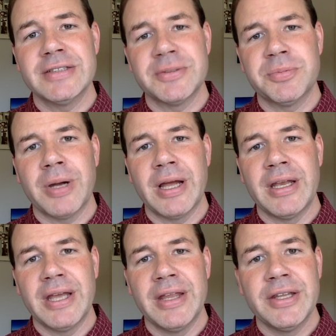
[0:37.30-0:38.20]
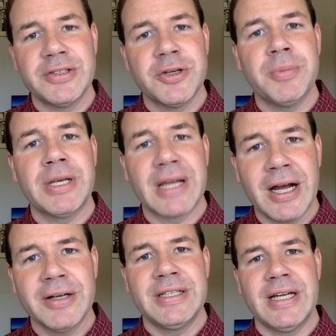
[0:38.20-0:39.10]
spread in the German
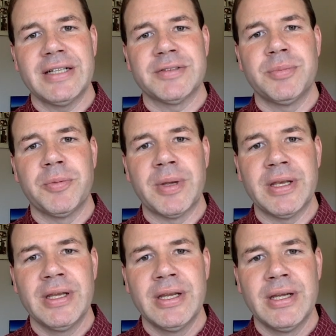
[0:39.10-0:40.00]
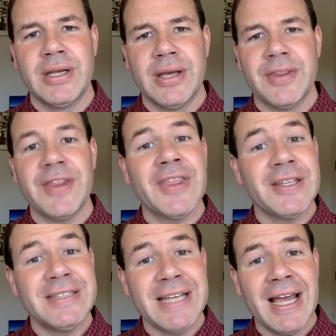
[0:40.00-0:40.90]
Caritas movement that the
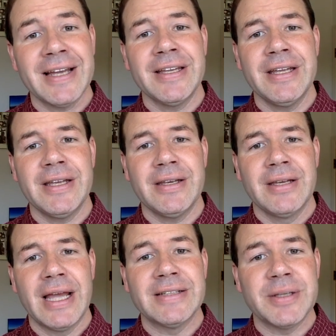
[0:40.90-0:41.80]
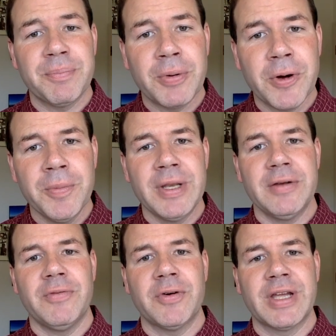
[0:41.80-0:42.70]
diaconate as a
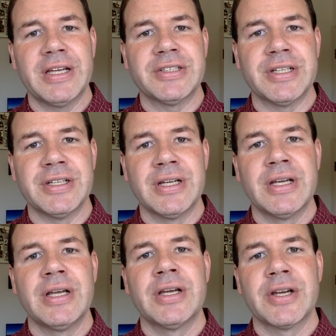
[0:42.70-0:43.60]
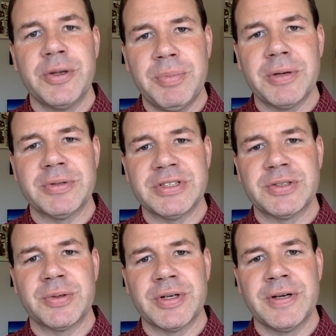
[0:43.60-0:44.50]
permanent vocation could be
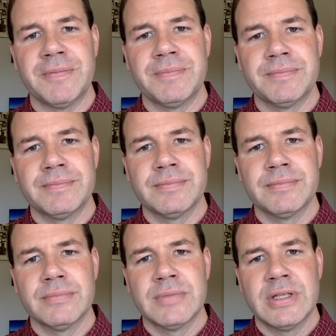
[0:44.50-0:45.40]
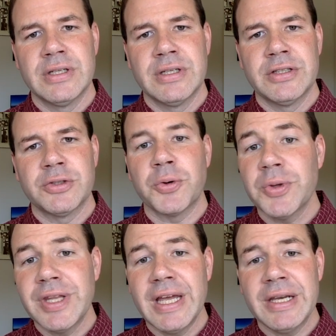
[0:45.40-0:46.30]
restored.
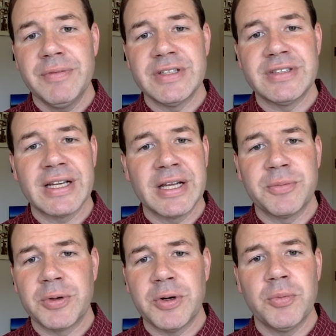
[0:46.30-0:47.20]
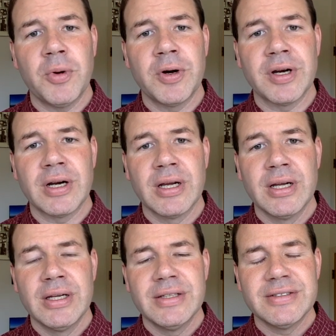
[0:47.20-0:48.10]
Toward the end of the Second World War,
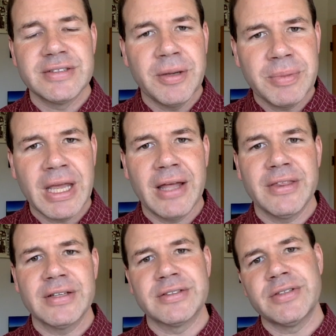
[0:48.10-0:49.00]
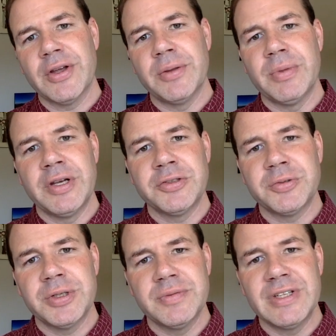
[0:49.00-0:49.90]
some Catholics saw the
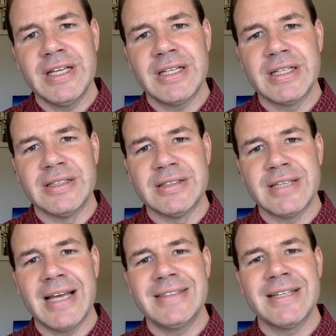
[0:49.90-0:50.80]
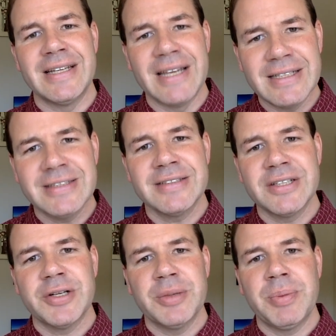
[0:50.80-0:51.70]
ministry of deacons as a
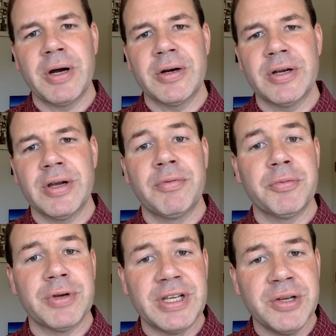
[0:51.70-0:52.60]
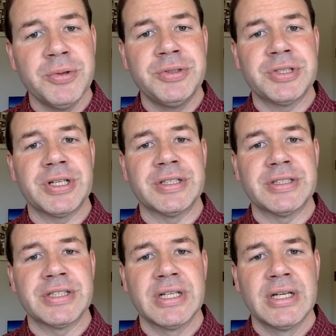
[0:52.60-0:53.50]
necessary part of a renewed
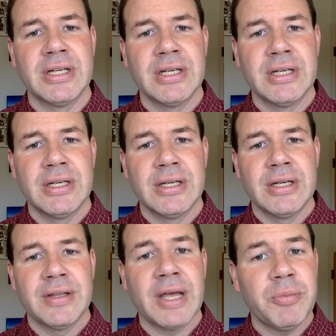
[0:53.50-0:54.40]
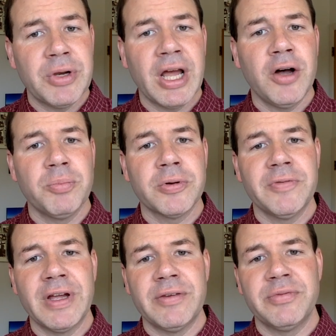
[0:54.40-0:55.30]
church that would help
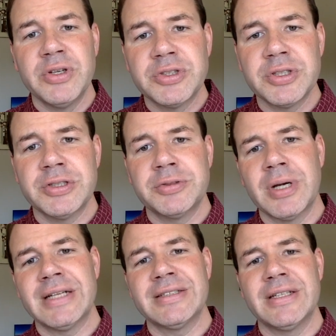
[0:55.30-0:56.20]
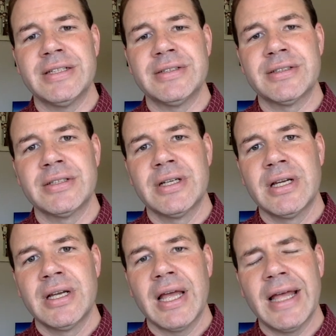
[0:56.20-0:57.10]
prevent future atrocities
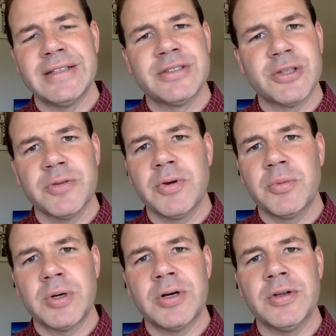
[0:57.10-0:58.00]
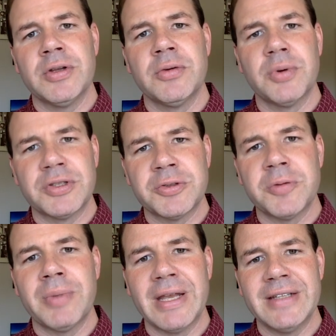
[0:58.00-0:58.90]
and serve a world with
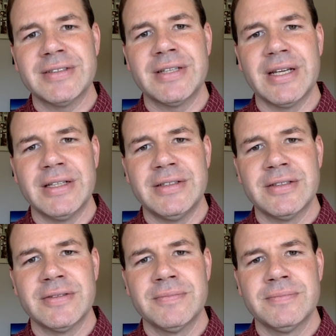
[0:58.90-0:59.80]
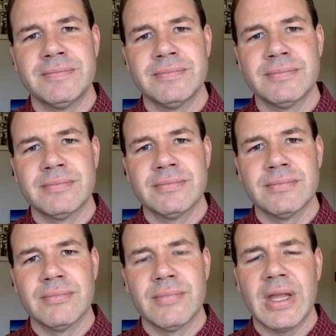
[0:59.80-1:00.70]
tremendous needs.
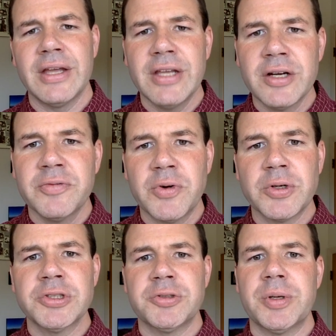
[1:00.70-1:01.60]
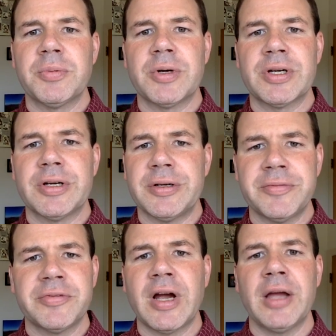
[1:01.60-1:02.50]
A young forestry worker in
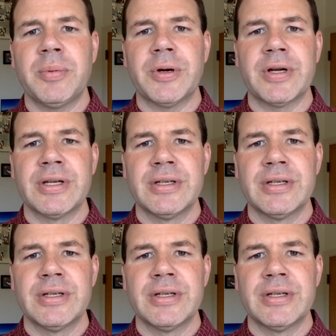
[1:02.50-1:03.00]
Freiburg,